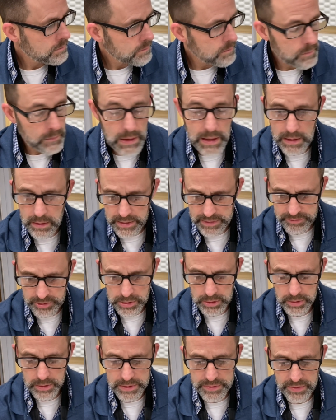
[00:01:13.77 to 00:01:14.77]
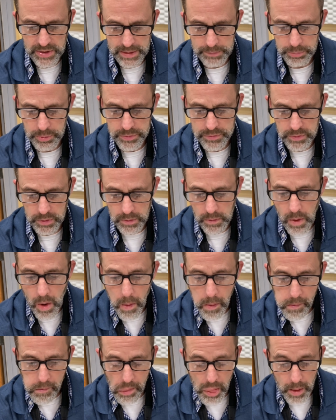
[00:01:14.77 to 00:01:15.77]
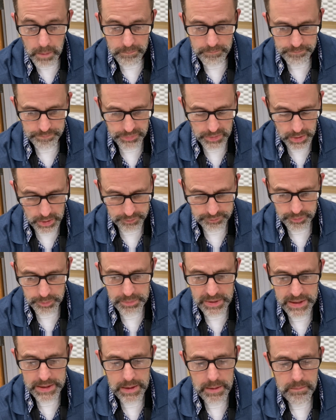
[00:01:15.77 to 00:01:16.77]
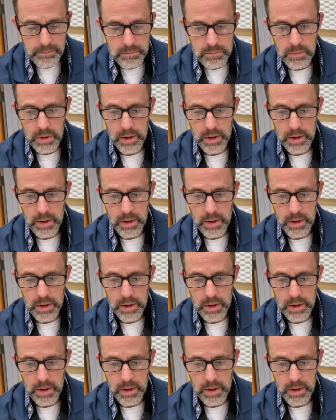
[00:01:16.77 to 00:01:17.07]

and I'll give you a little example too. For me,